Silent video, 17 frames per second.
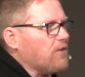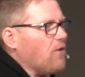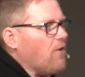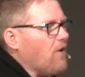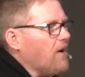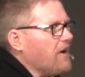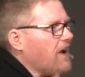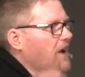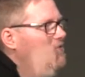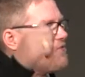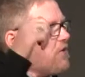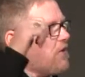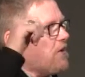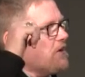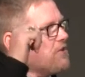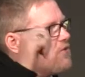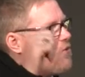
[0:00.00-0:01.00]
Lord,
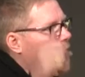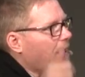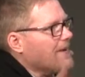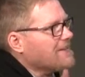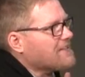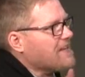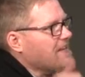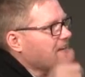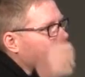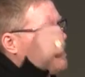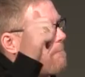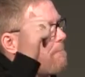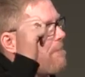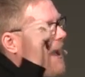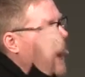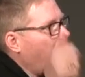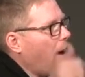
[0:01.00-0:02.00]
under anointing and the
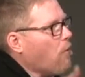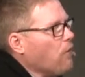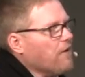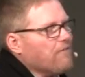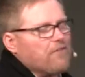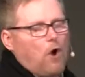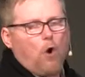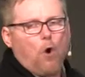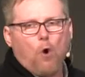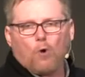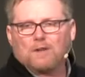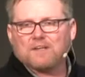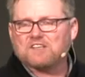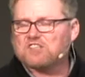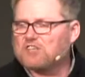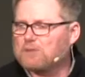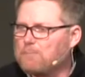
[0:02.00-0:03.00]
power of the
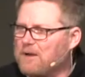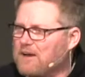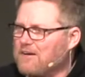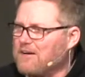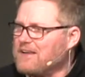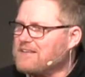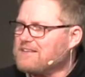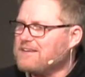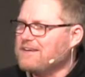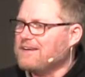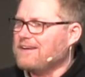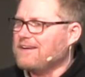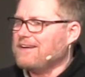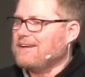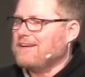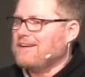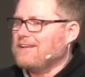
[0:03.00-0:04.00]
Holy Spirit?
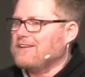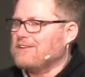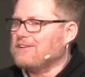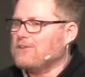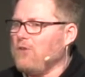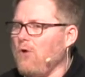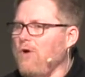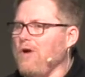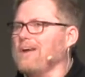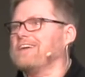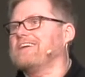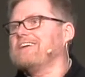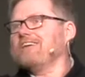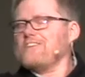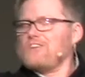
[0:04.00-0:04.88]
Lord,